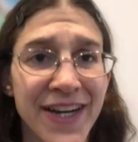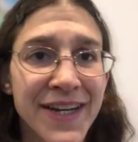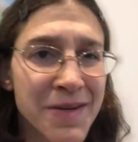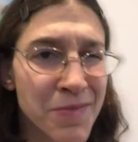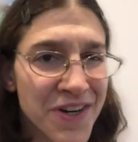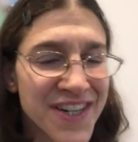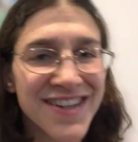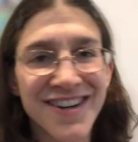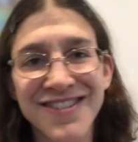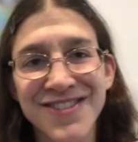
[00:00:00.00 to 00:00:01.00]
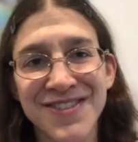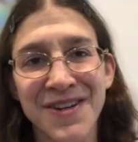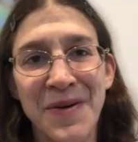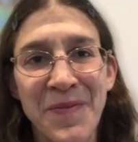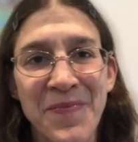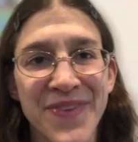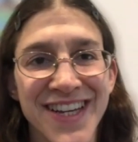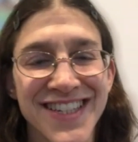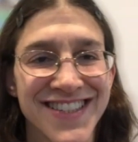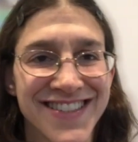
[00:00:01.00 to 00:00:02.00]
anymore, you know. So
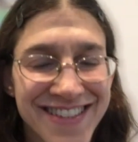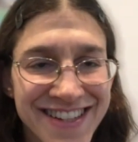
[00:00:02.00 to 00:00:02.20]
I just,